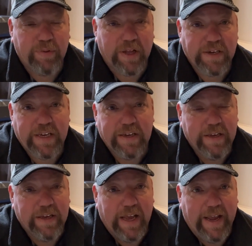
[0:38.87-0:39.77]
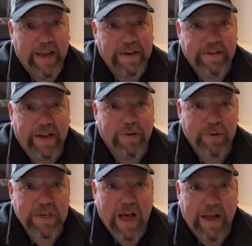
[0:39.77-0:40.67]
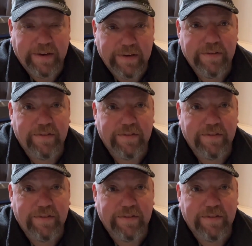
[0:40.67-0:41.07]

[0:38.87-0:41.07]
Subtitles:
plenty, and it was not.